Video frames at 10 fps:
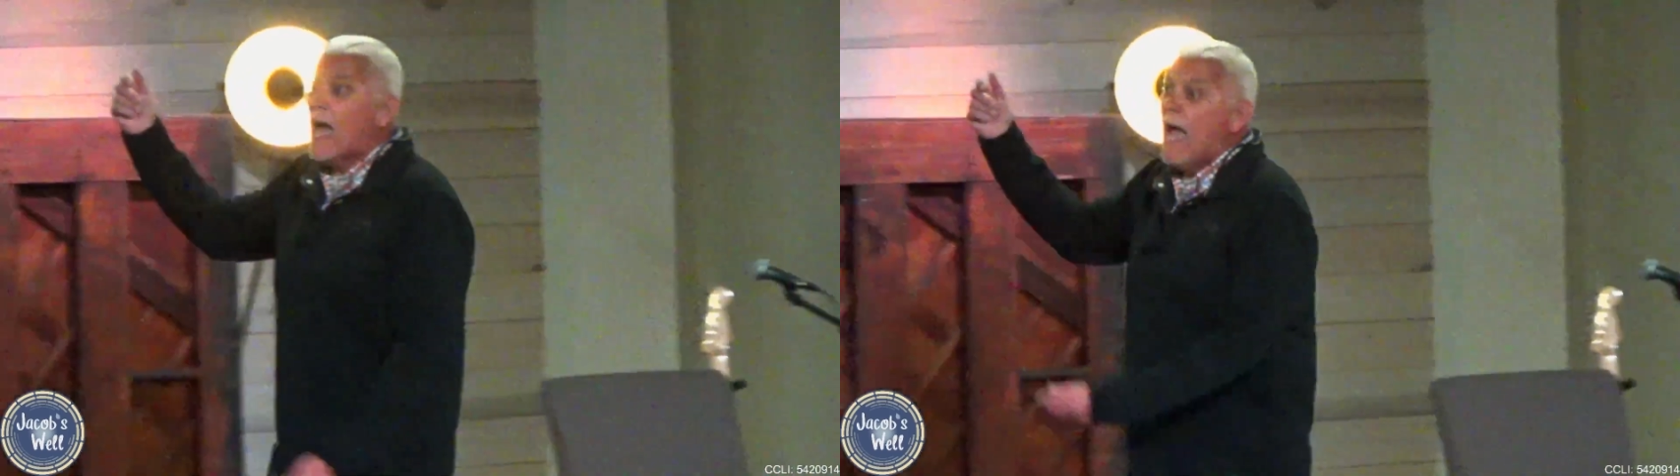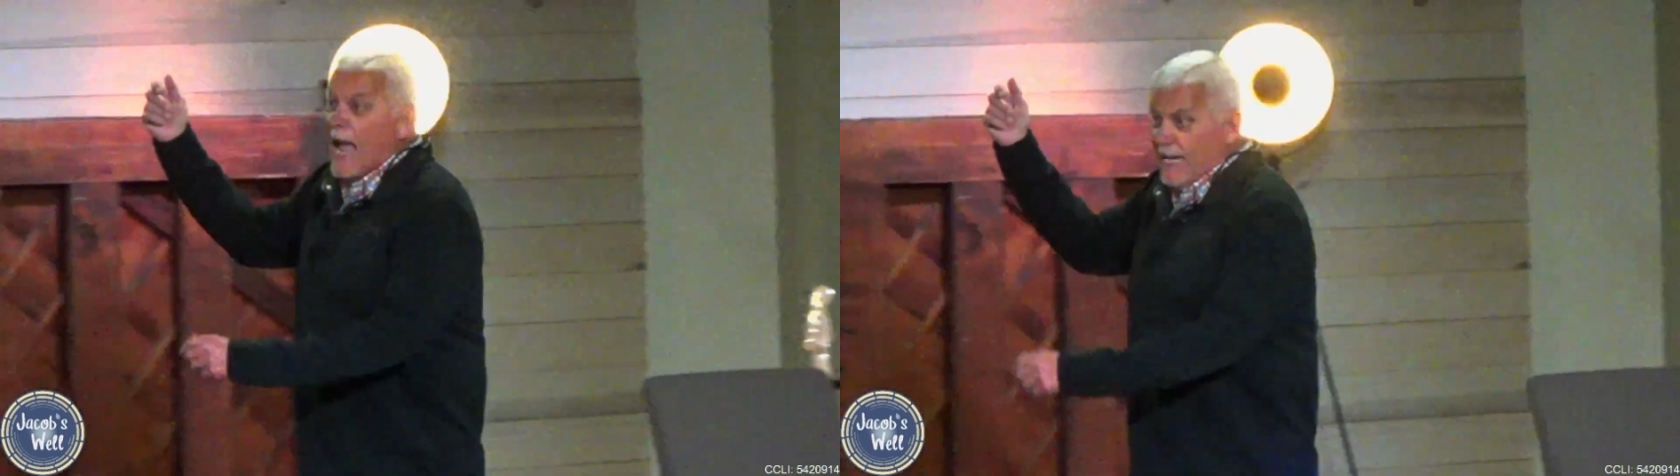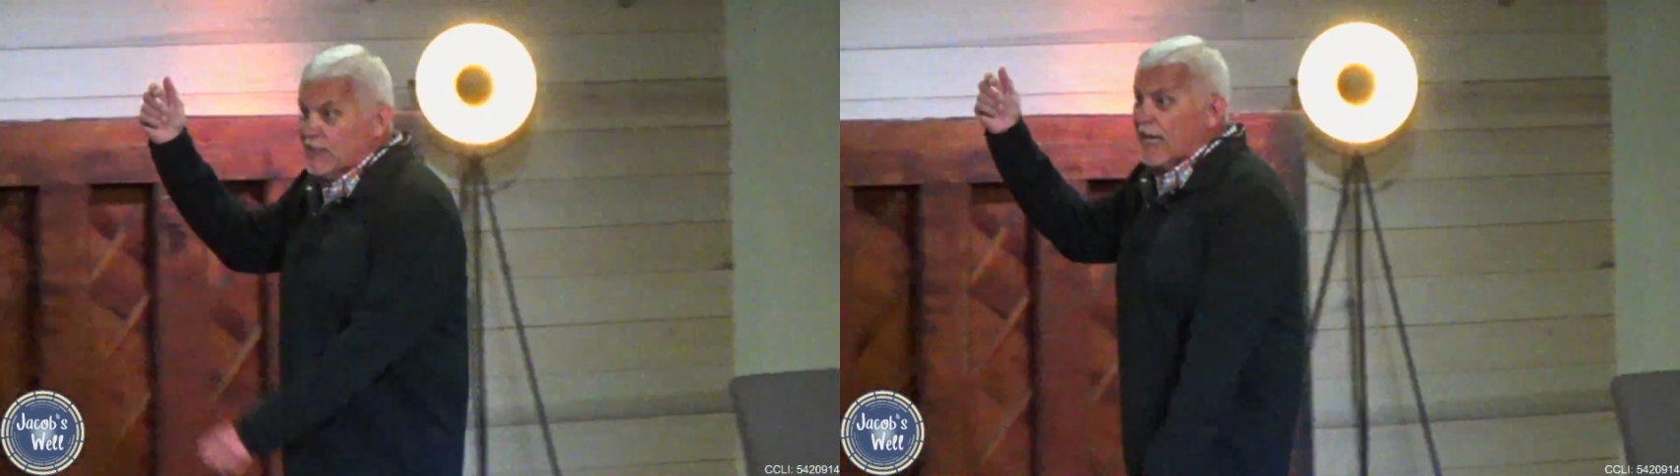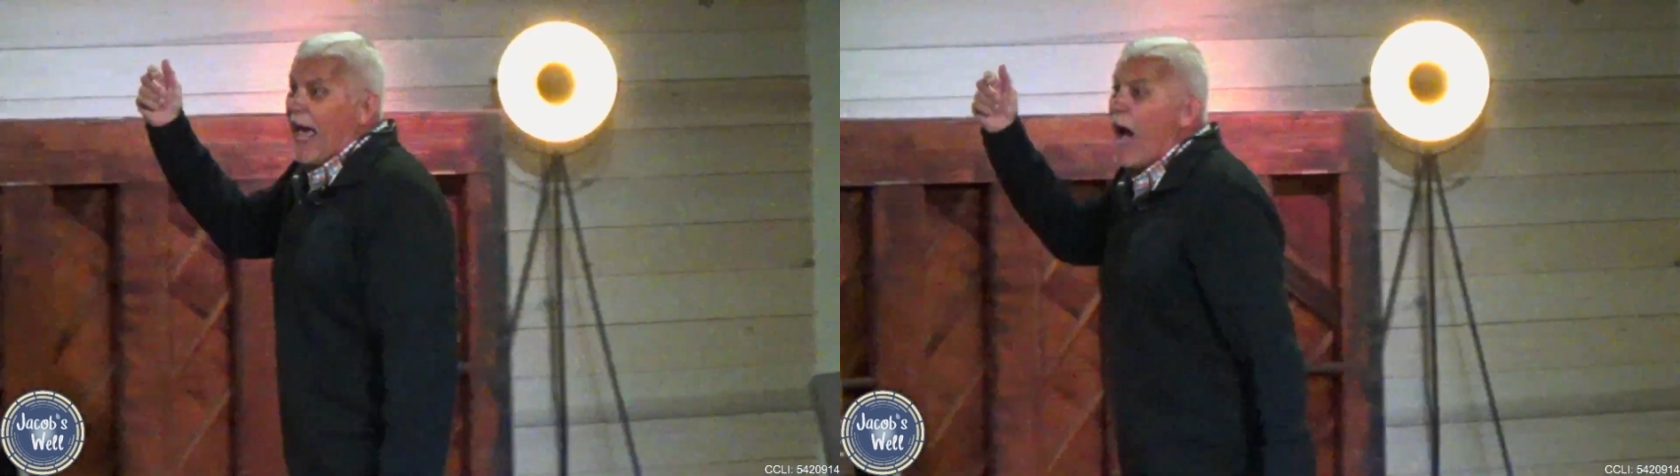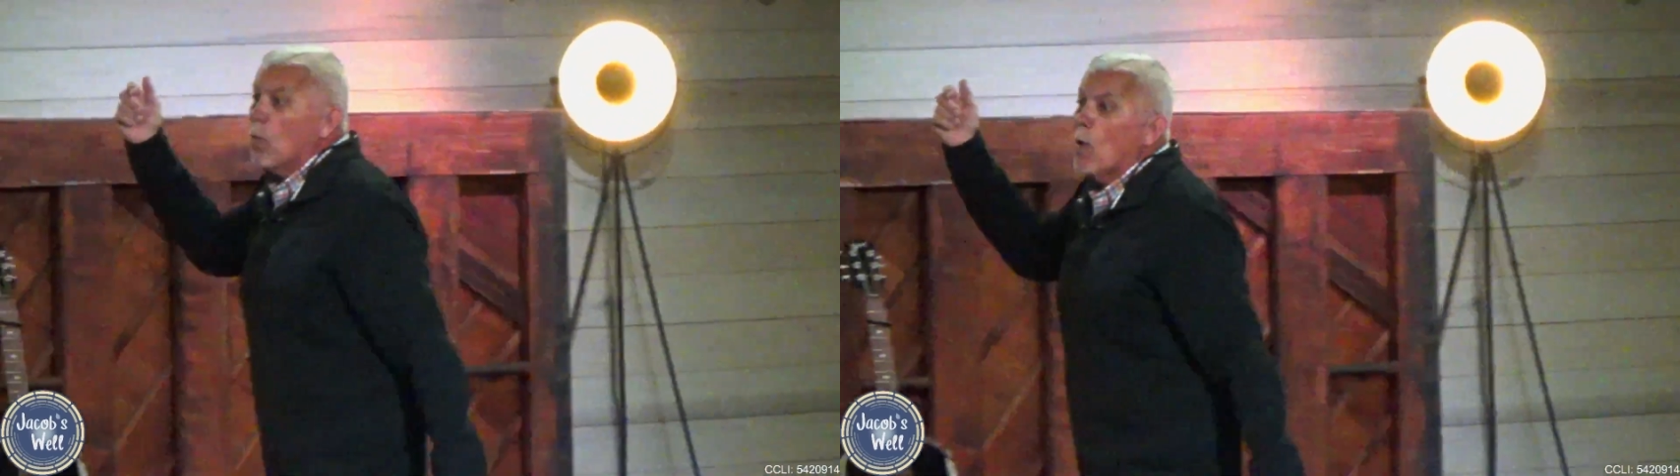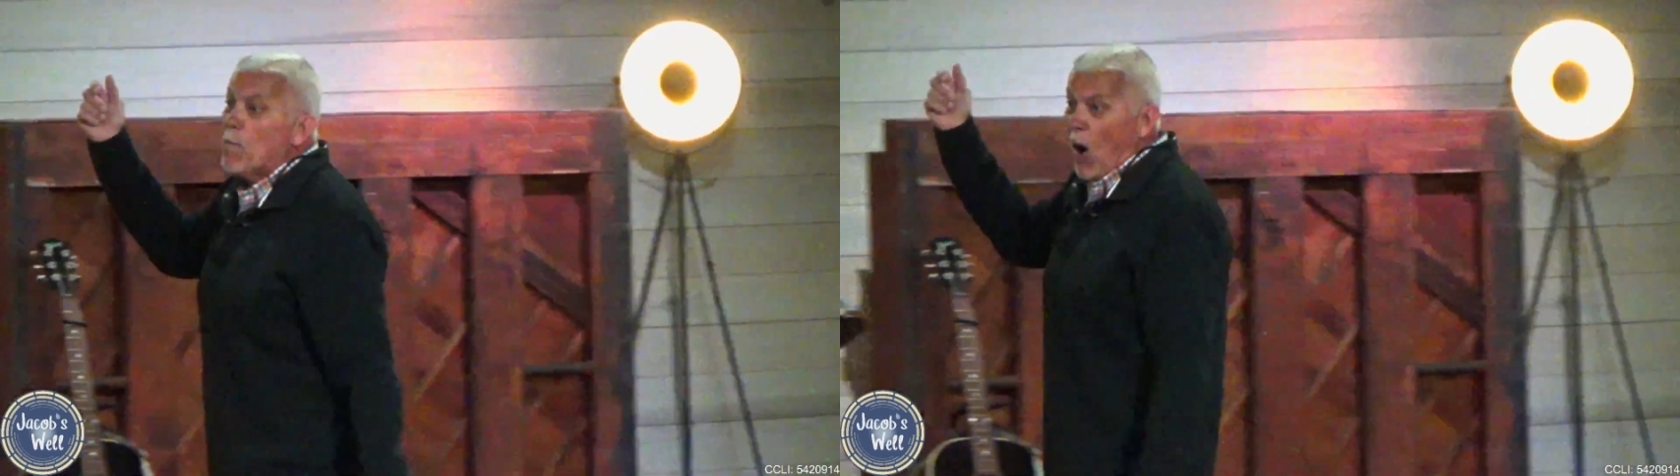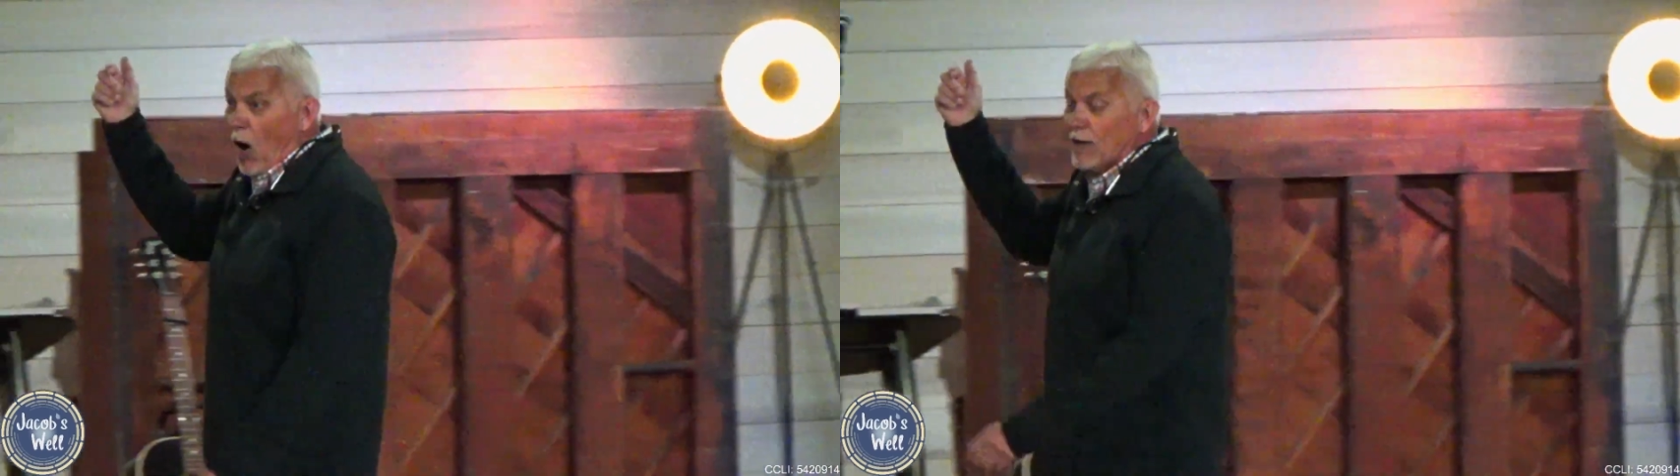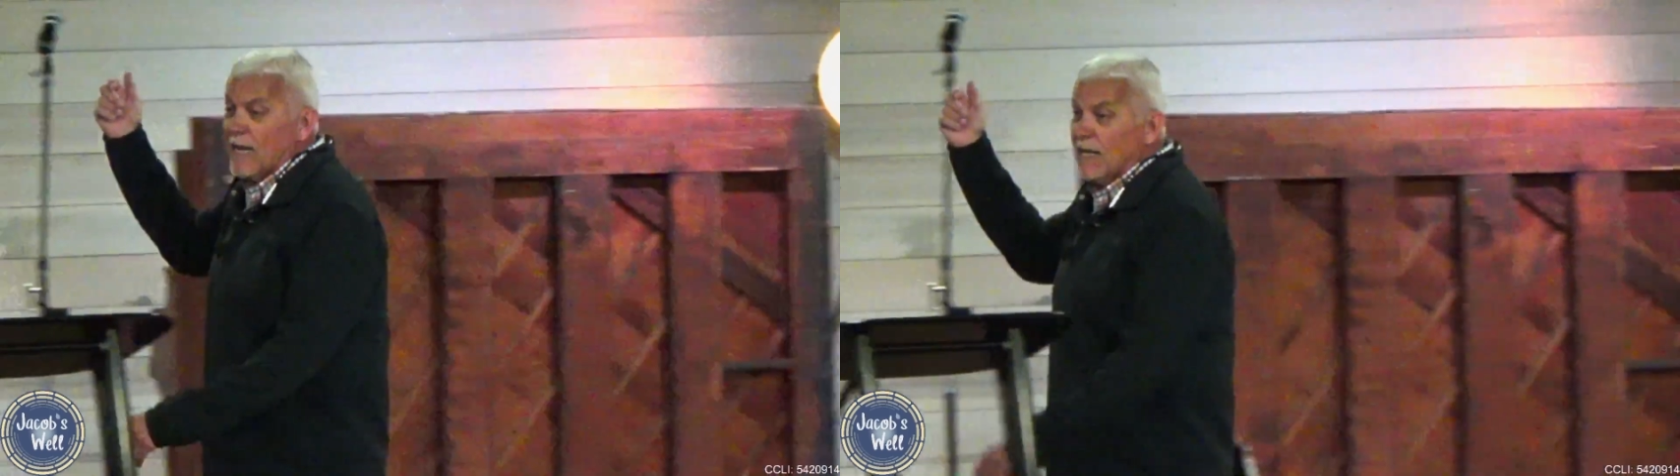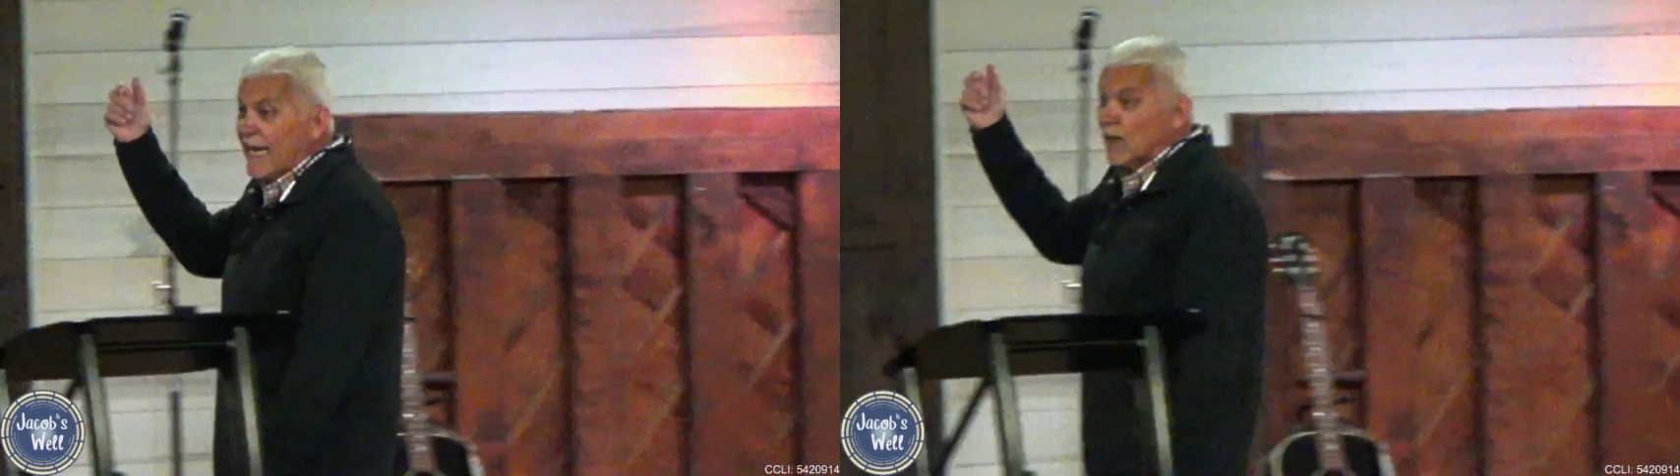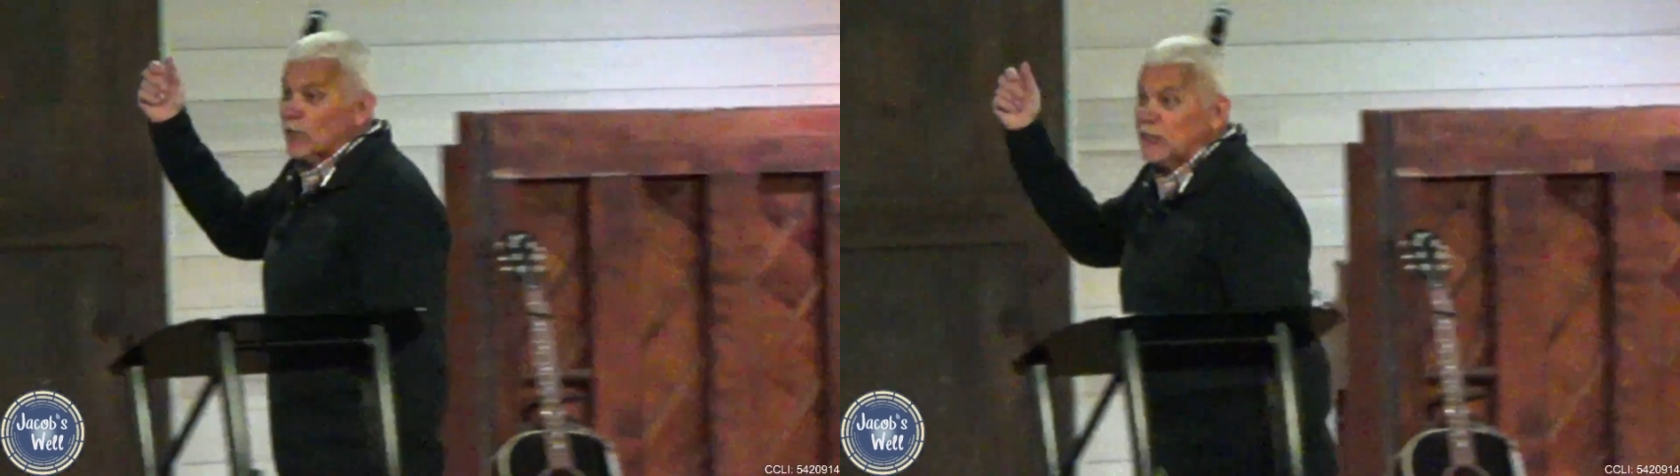He said, I will pardon their iniquities.